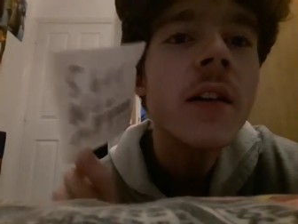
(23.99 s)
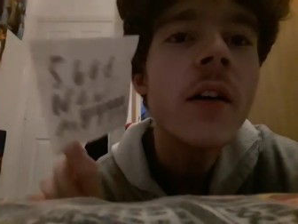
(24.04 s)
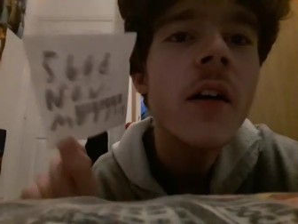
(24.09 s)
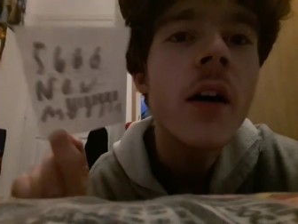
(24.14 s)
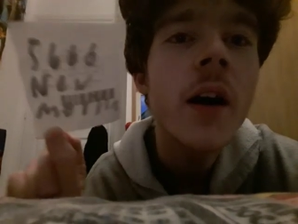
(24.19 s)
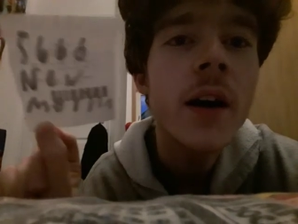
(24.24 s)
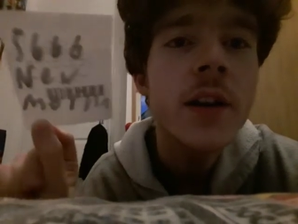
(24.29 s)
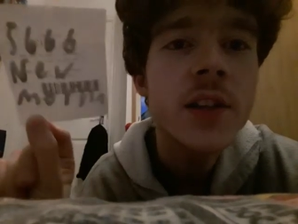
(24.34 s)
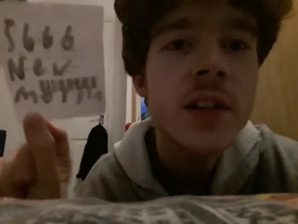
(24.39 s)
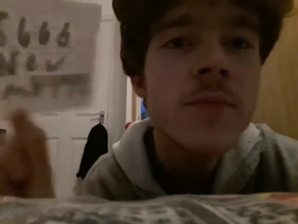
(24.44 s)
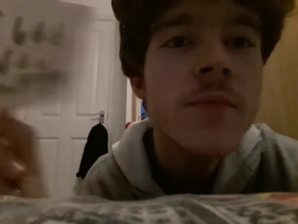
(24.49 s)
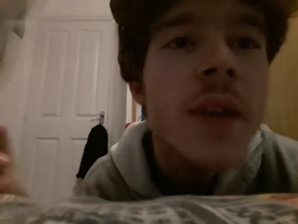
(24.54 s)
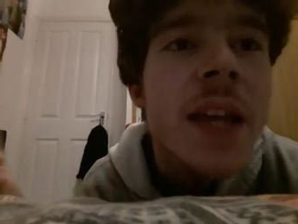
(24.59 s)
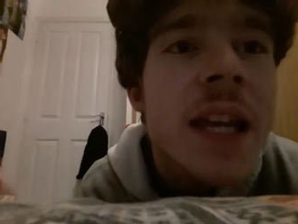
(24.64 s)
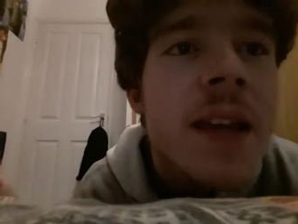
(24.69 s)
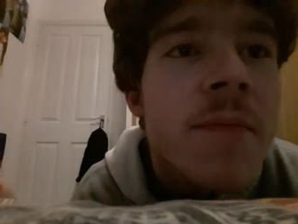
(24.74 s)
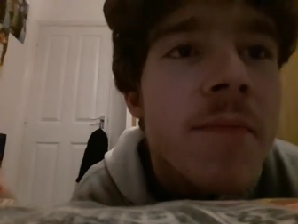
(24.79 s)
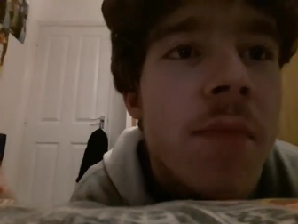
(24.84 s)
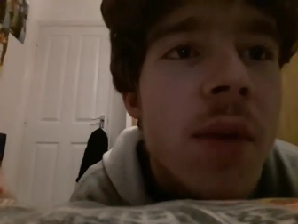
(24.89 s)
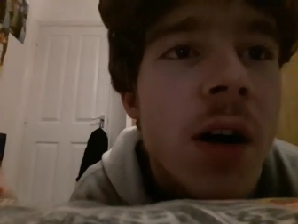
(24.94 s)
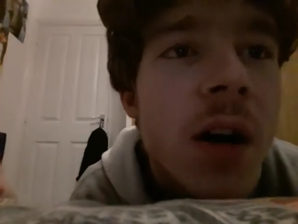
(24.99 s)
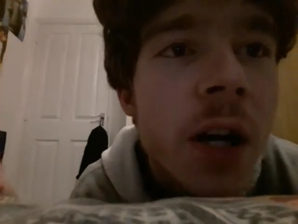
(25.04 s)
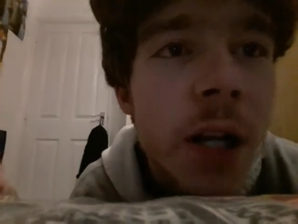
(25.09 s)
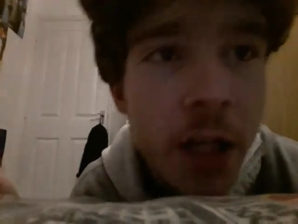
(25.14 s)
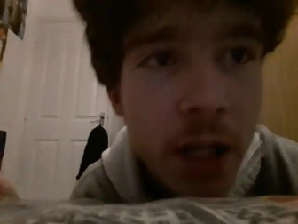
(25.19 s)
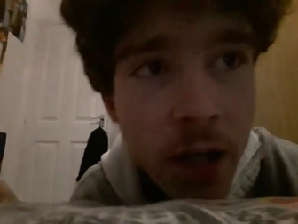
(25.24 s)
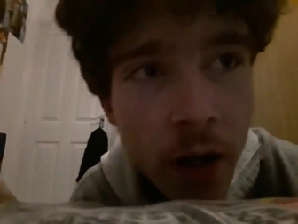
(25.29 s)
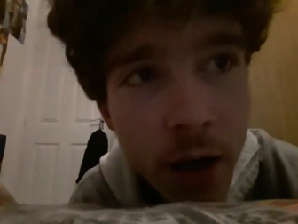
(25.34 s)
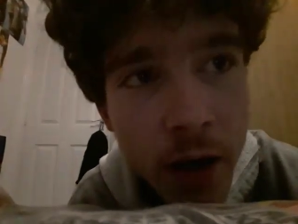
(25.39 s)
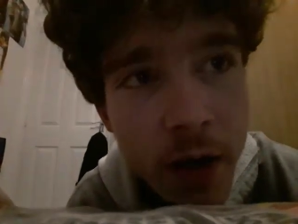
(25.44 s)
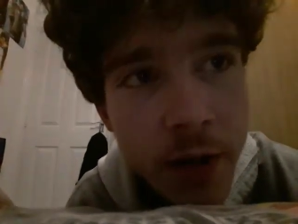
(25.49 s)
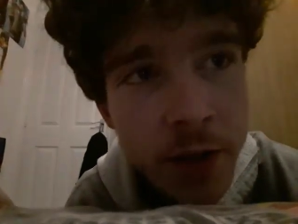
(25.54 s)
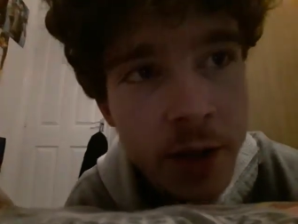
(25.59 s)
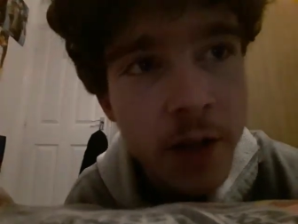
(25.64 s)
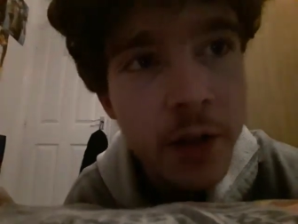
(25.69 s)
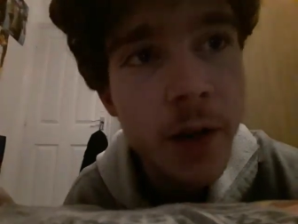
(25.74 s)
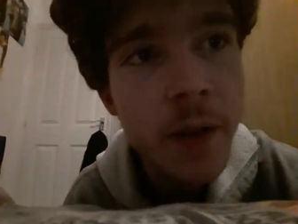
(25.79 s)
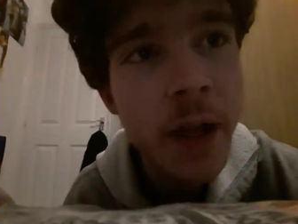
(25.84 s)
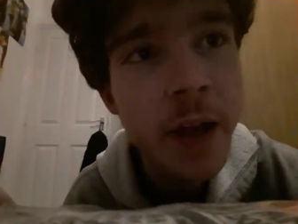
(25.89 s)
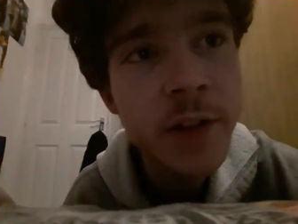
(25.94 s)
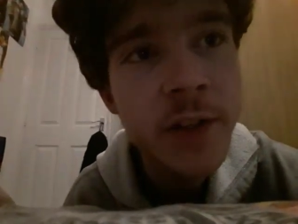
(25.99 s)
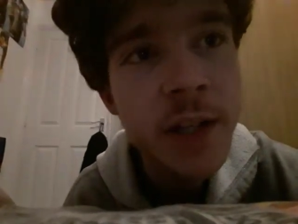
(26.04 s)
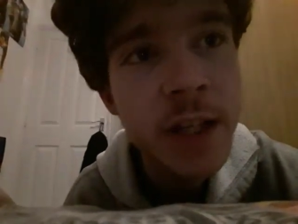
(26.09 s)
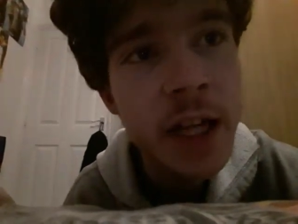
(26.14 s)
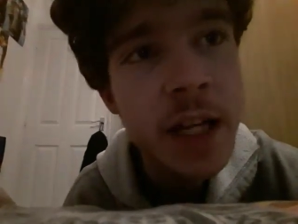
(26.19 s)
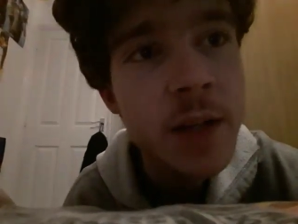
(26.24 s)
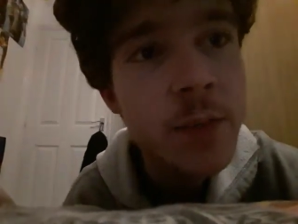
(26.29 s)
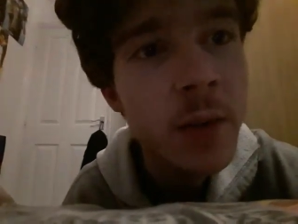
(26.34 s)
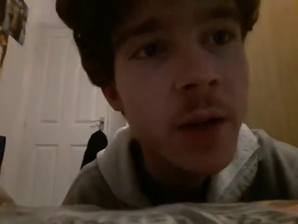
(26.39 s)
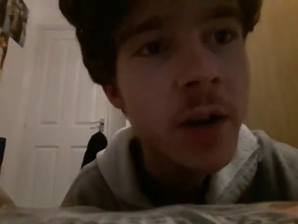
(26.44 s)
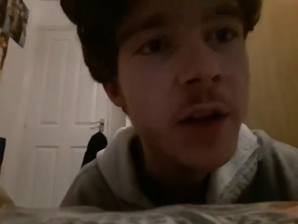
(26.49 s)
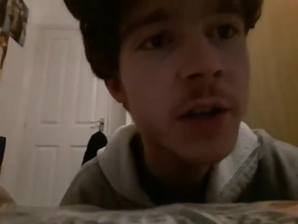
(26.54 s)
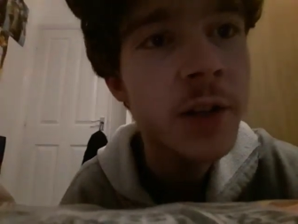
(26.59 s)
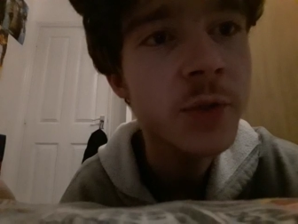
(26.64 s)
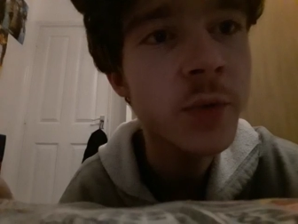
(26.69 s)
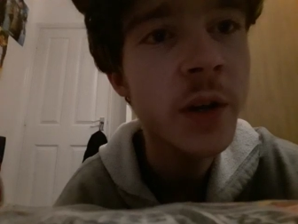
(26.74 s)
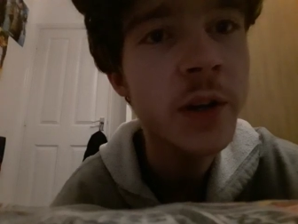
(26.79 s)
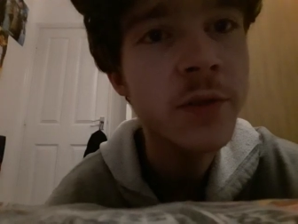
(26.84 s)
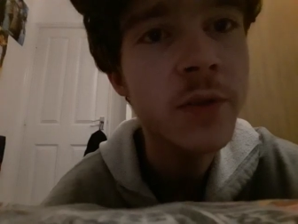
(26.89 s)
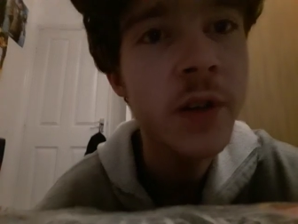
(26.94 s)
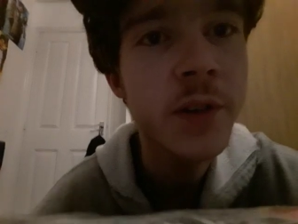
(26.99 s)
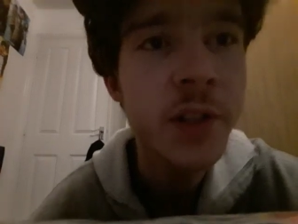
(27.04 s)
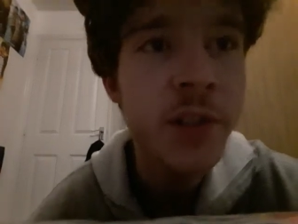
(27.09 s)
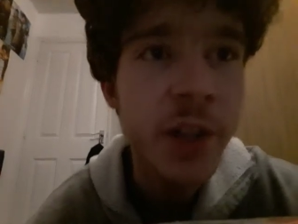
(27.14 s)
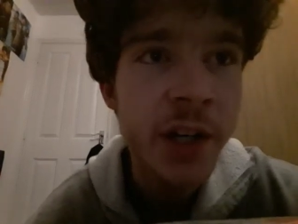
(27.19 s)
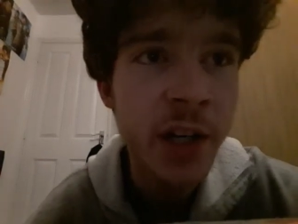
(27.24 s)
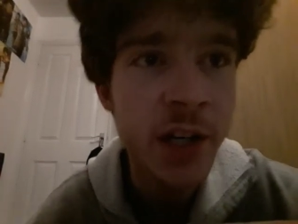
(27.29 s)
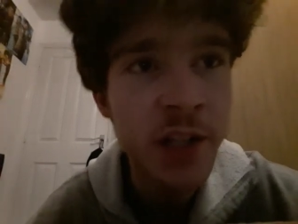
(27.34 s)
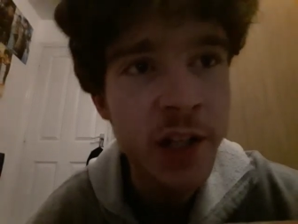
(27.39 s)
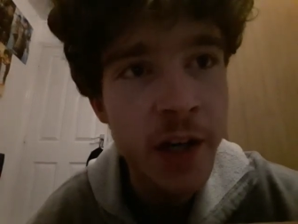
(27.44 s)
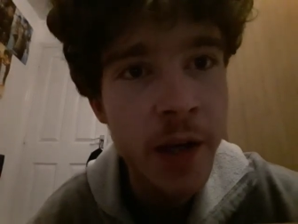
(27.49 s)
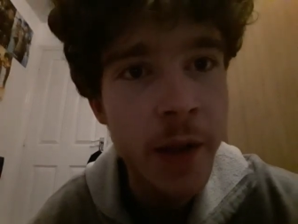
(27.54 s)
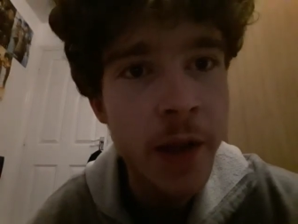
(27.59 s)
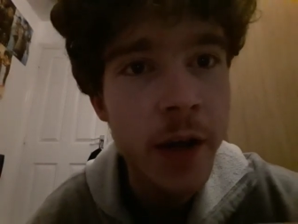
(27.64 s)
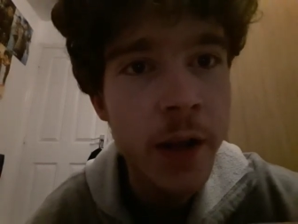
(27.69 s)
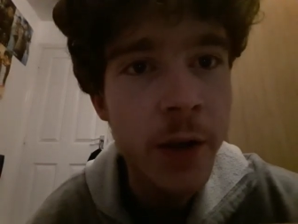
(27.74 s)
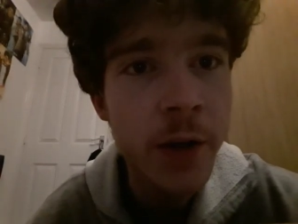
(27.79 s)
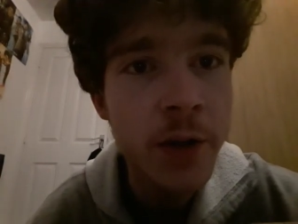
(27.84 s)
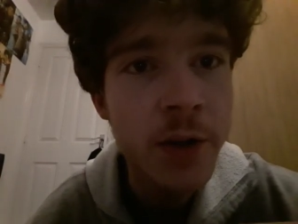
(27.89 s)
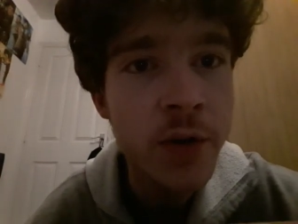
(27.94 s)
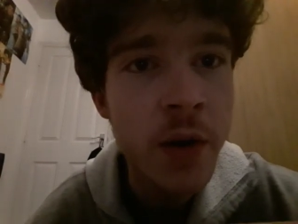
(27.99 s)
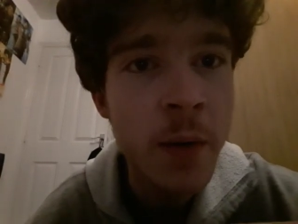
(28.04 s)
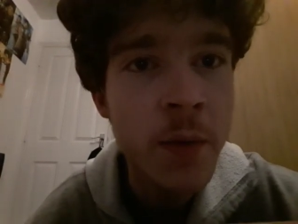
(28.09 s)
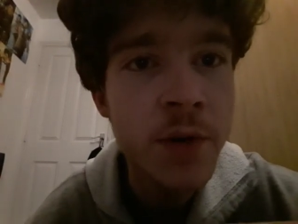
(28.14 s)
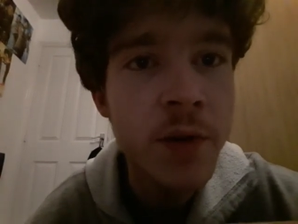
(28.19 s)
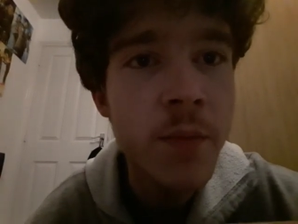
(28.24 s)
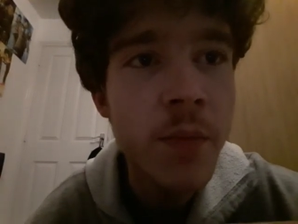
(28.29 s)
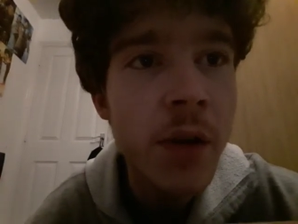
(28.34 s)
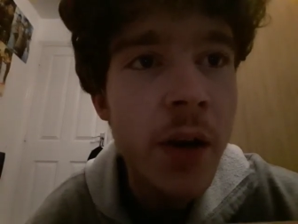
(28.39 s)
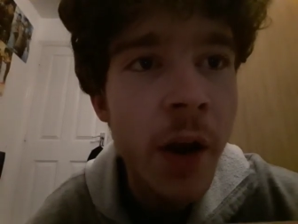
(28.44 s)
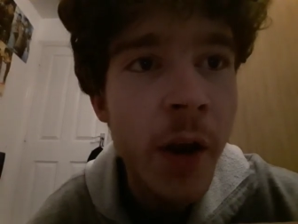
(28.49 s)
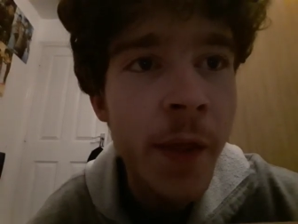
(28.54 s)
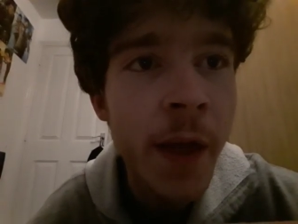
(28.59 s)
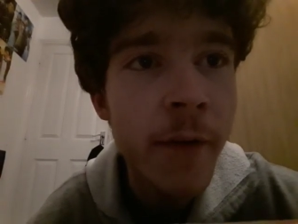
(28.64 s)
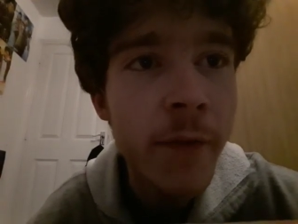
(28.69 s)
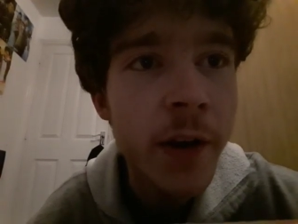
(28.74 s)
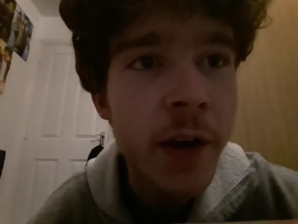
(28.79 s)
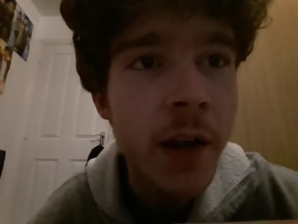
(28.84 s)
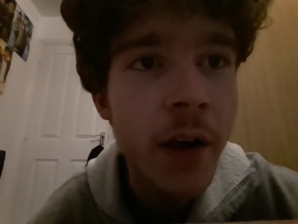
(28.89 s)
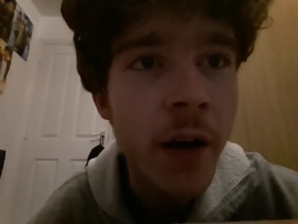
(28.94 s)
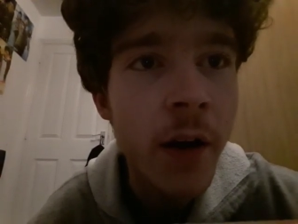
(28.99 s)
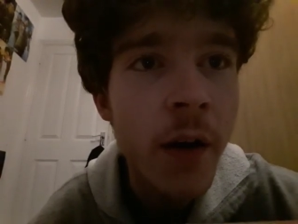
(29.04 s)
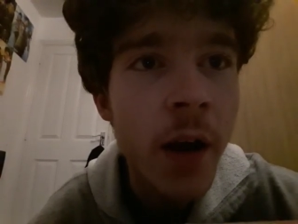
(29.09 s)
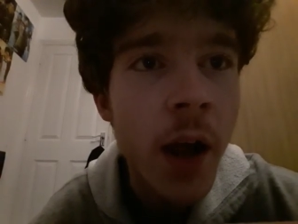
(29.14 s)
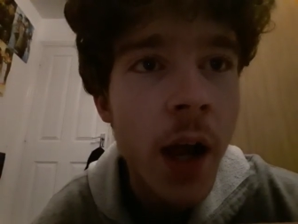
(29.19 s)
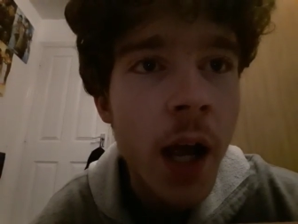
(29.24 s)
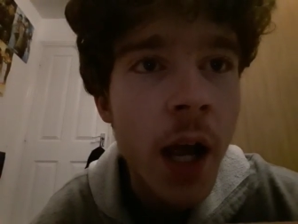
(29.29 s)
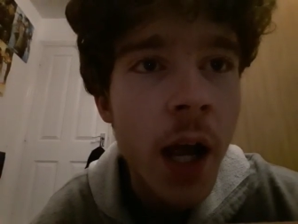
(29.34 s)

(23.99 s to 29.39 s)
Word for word: Like, I actually beat Merlin Cardigan at that Ziggy's Blast quest, right? Just like I said in the, in the description below that video.